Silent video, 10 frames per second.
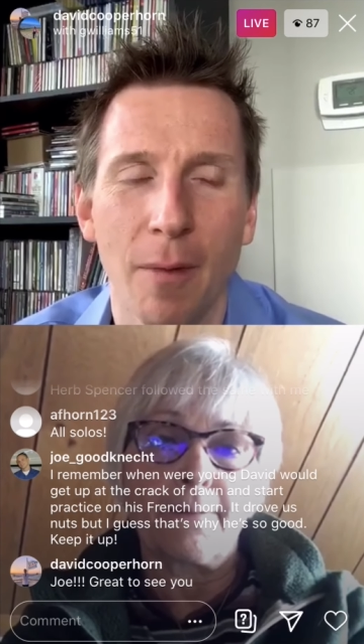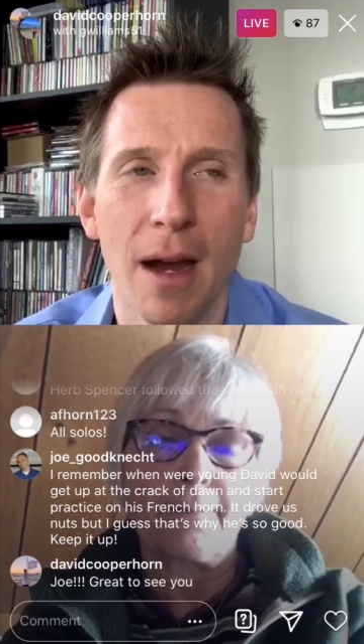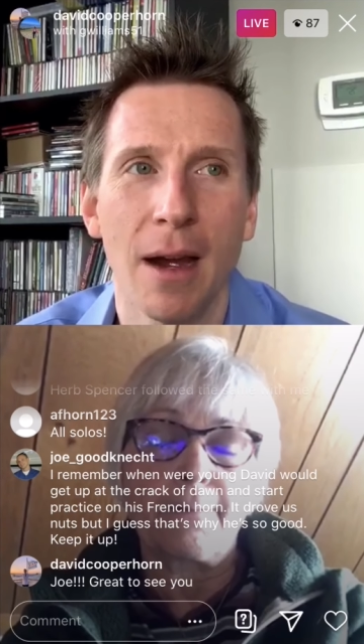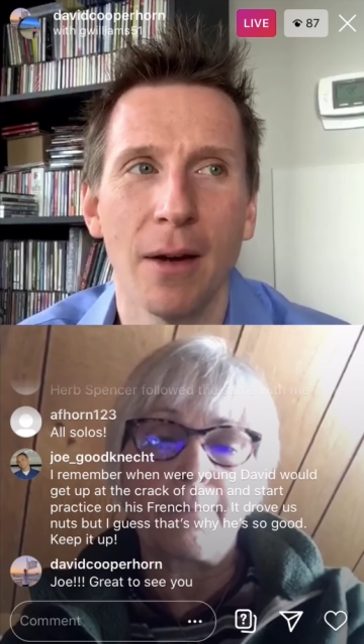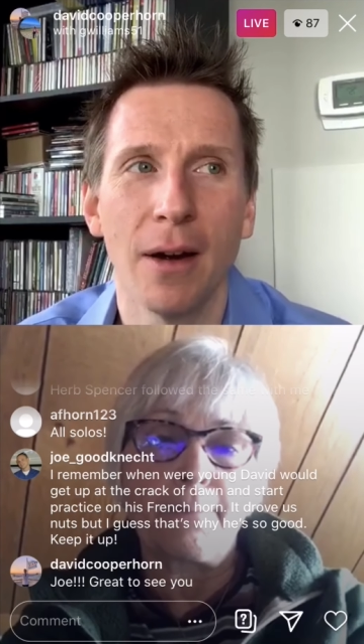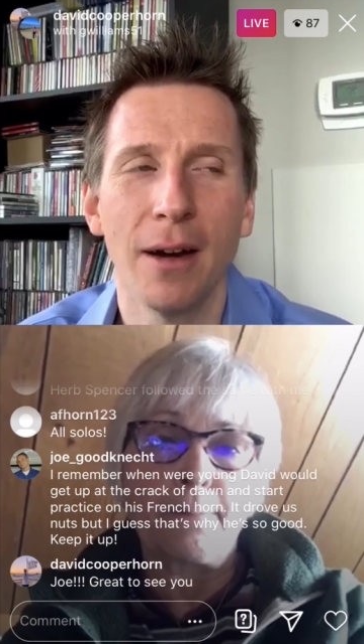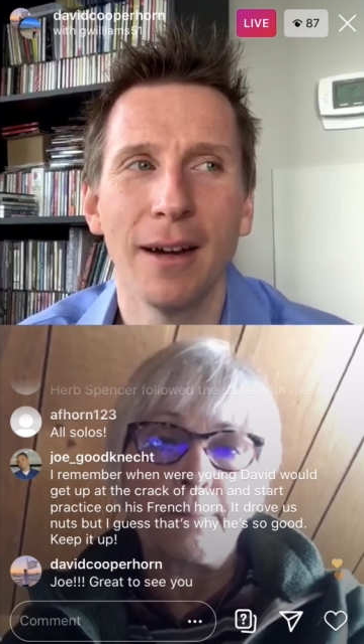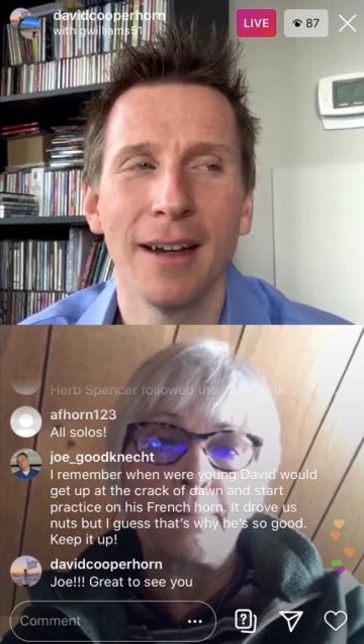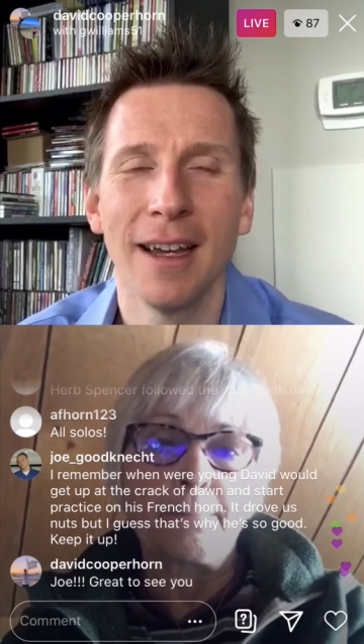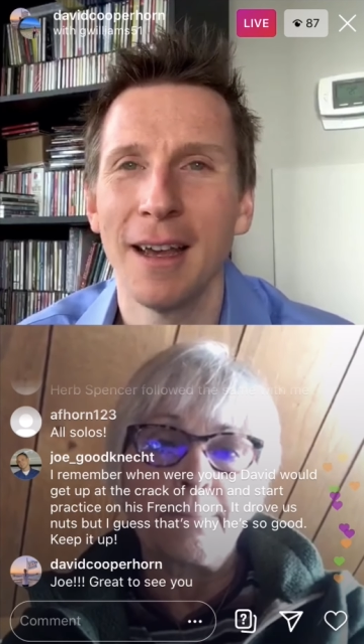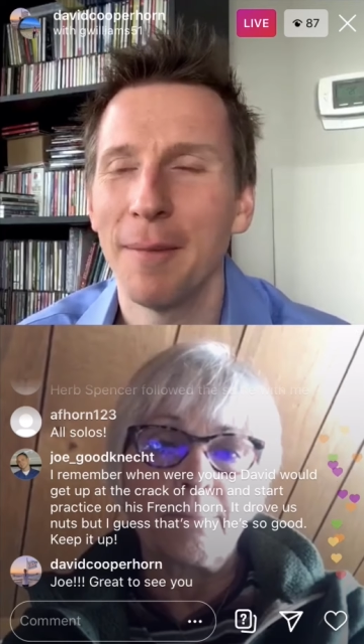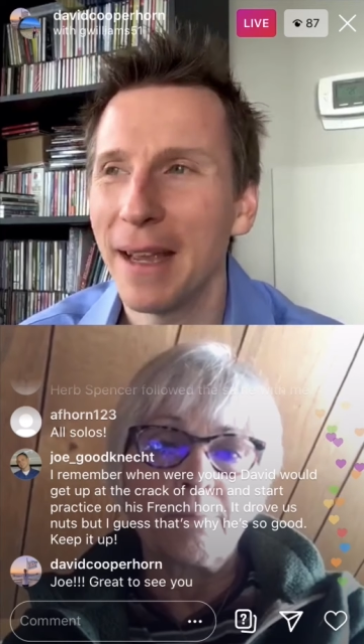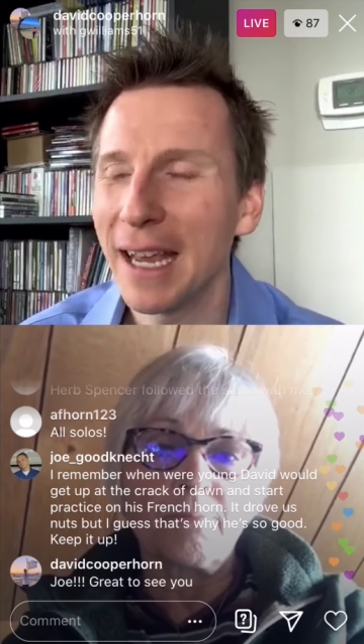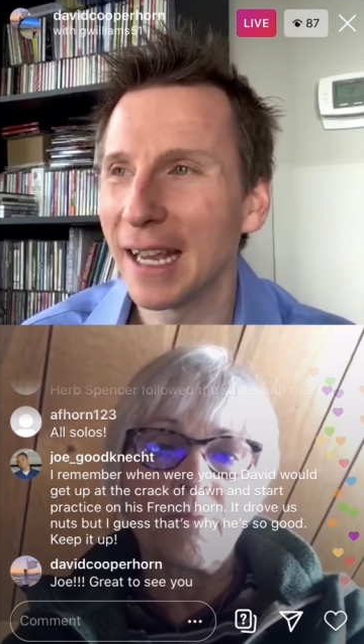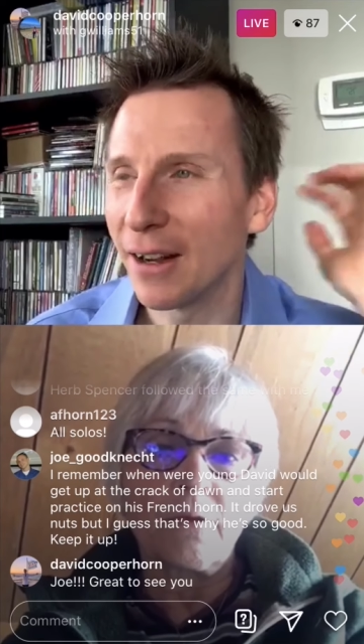wow,
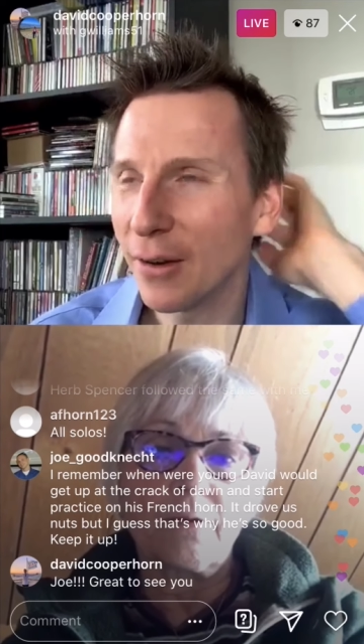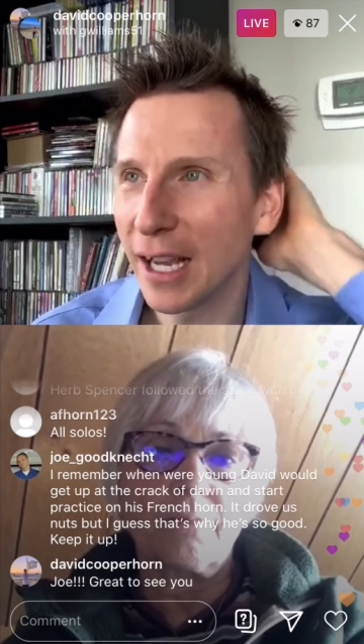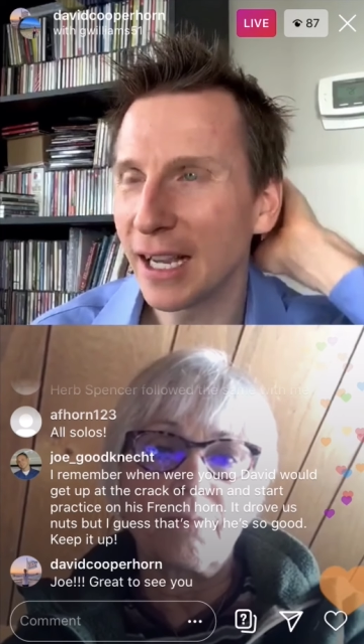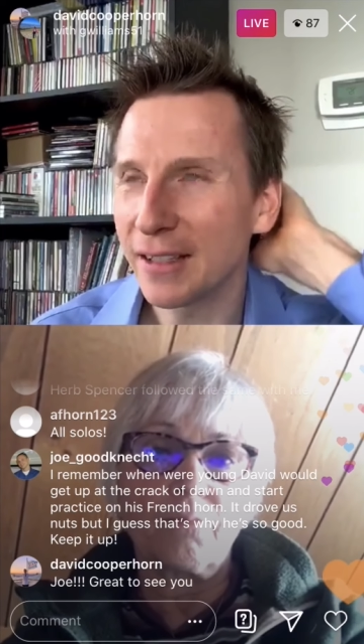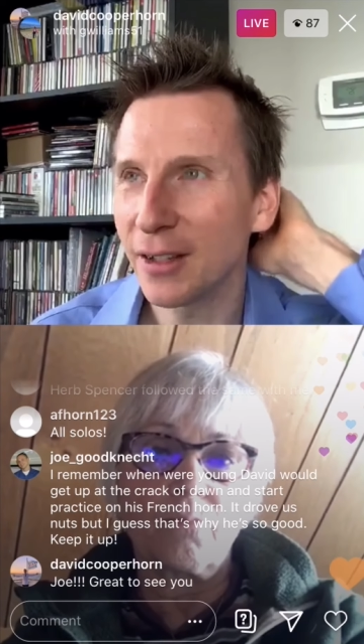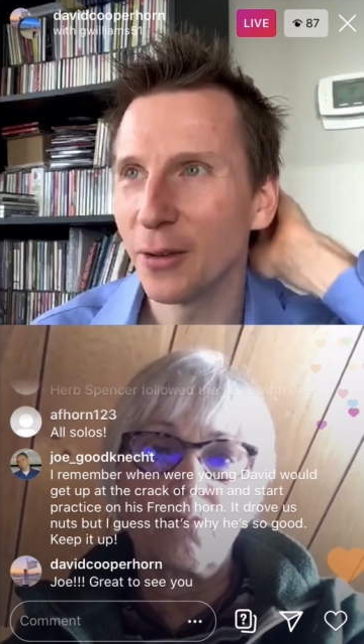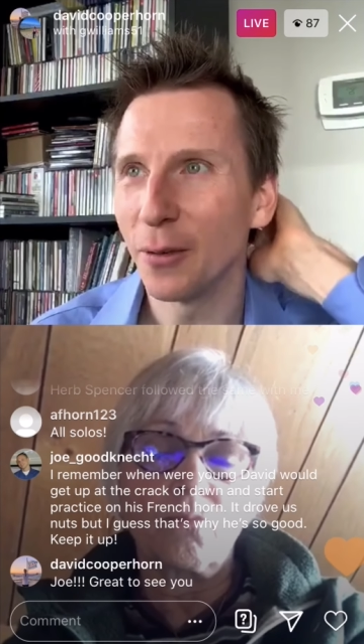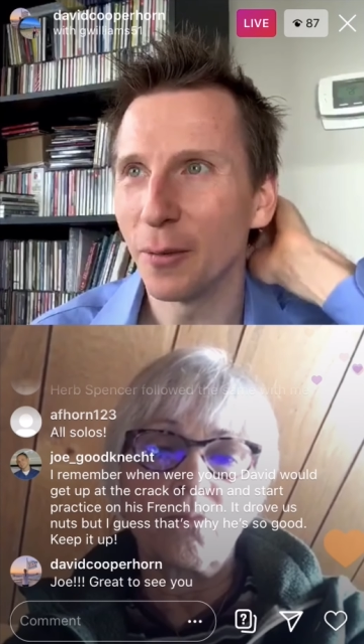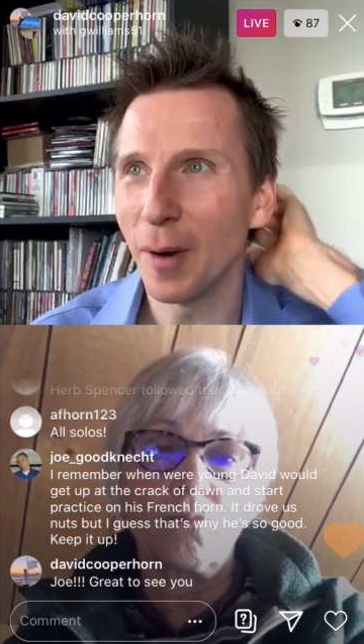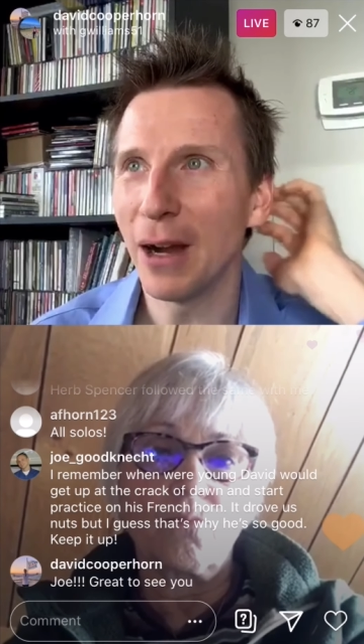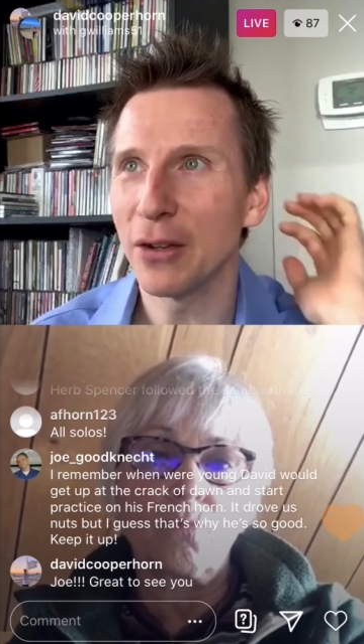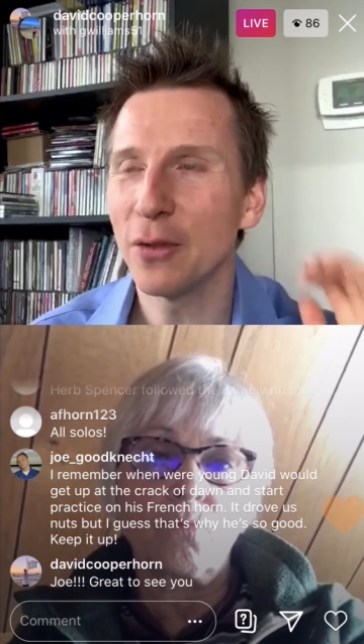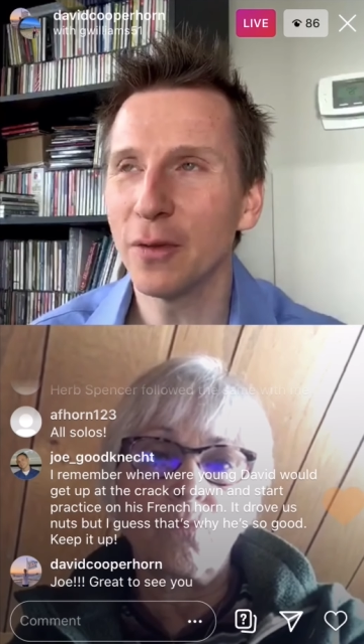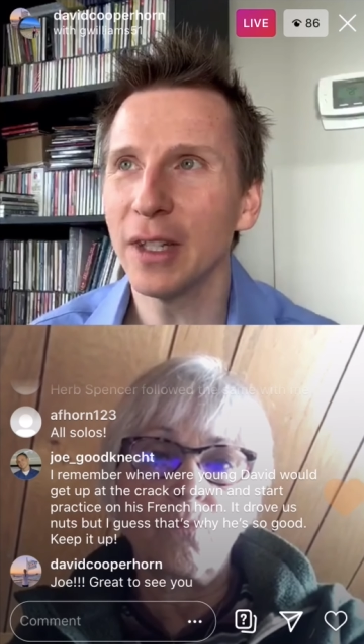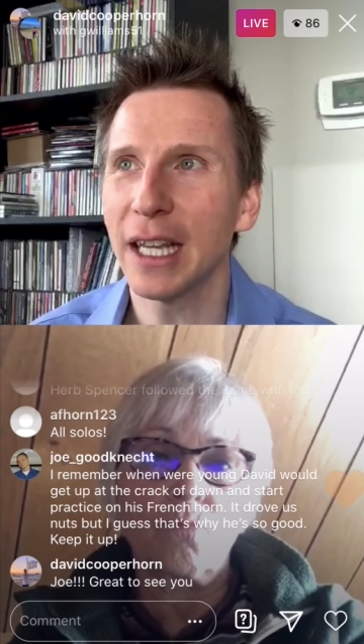man. Okay, so wow,
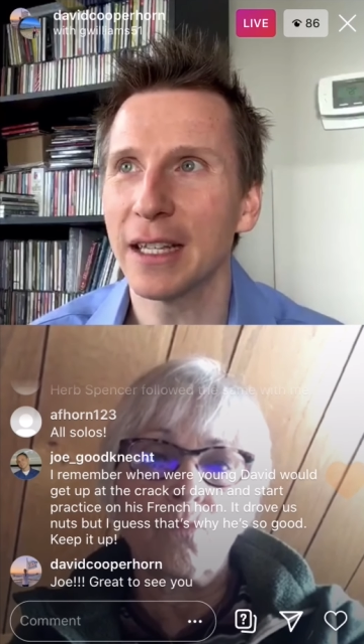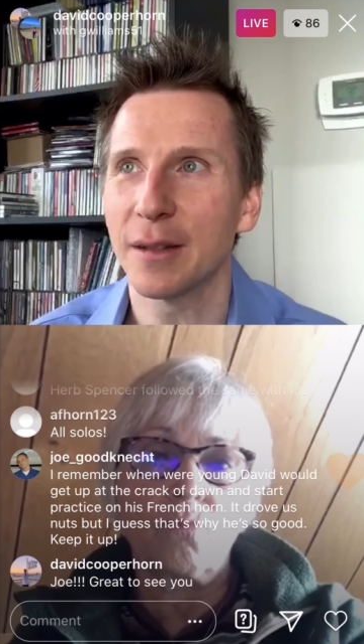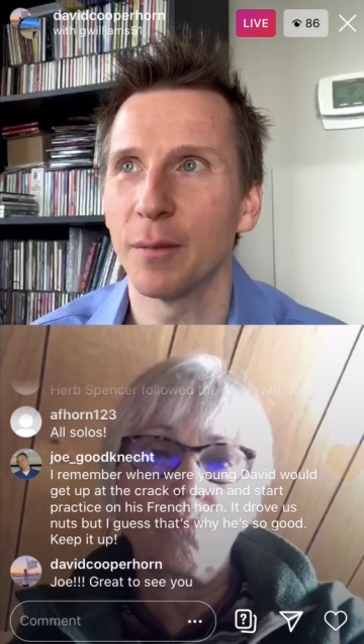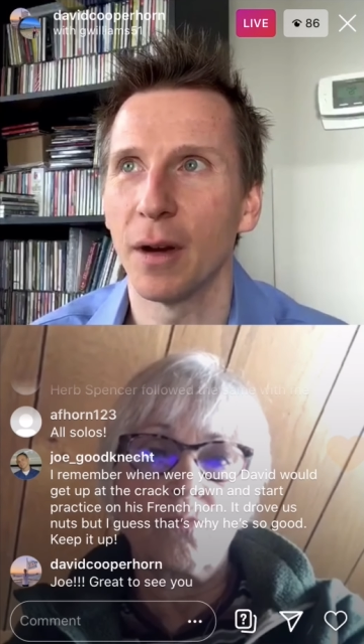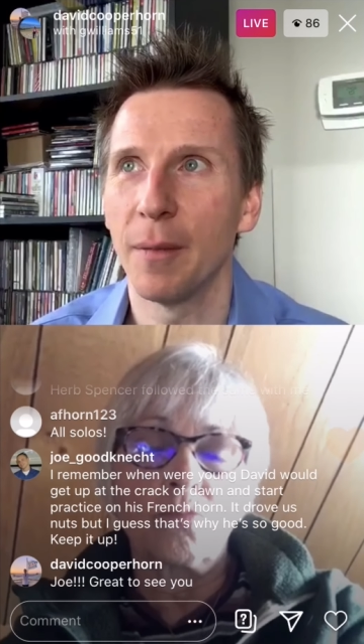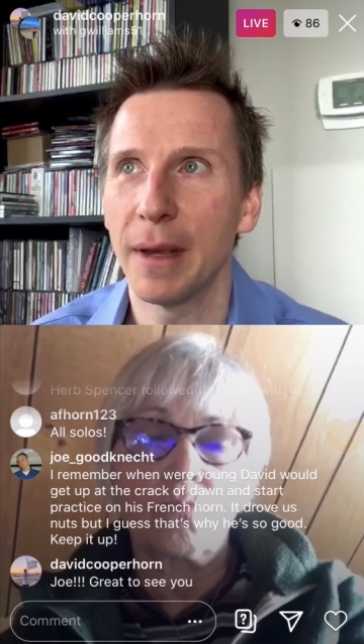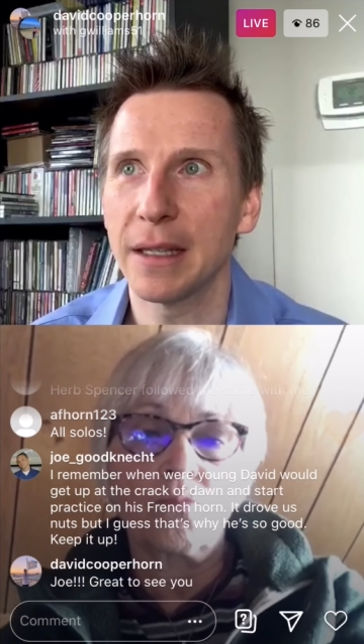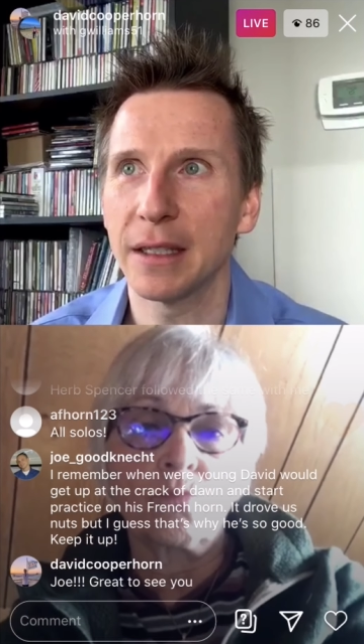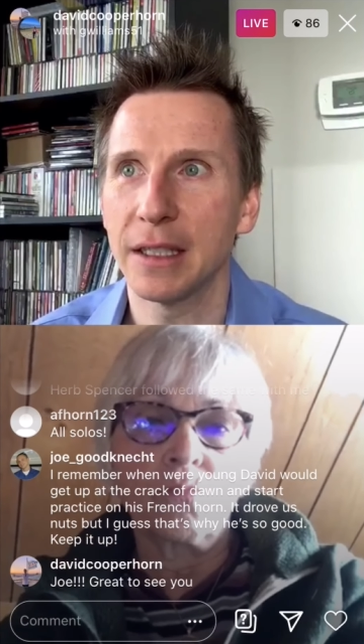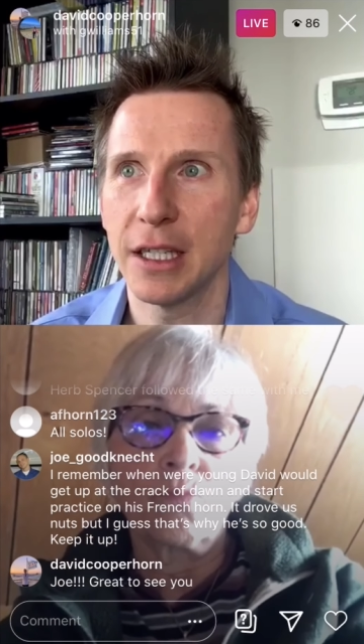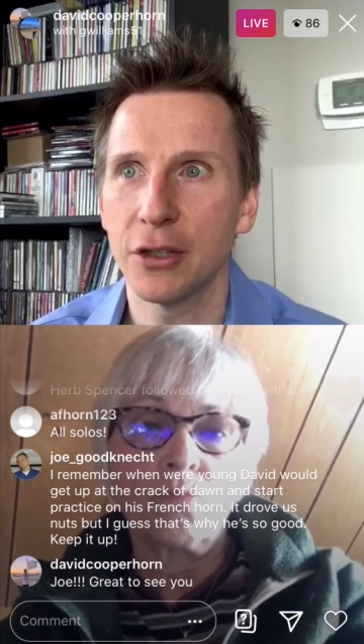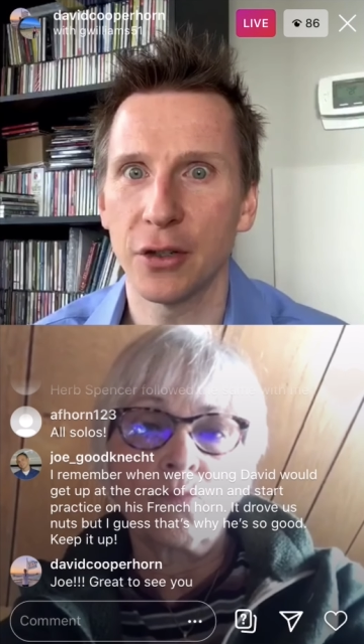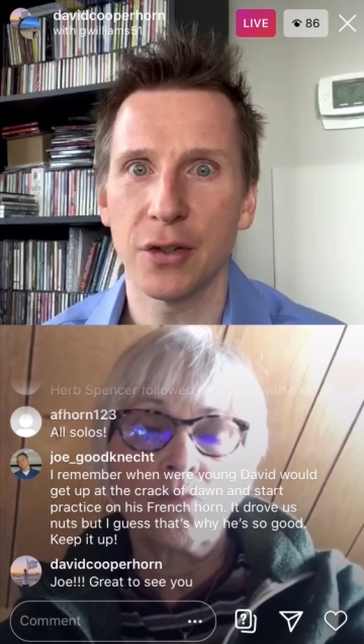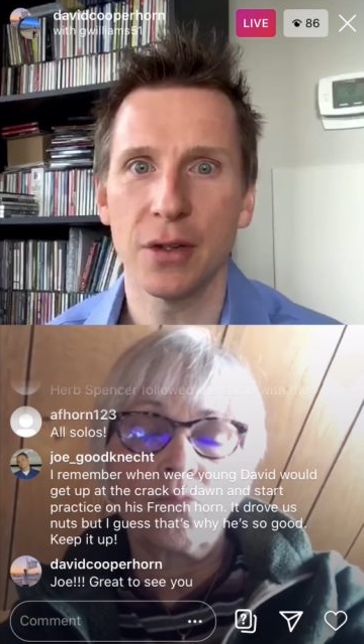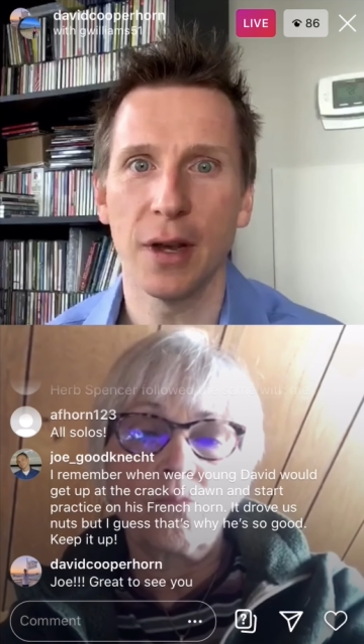you really had some amazing teachers.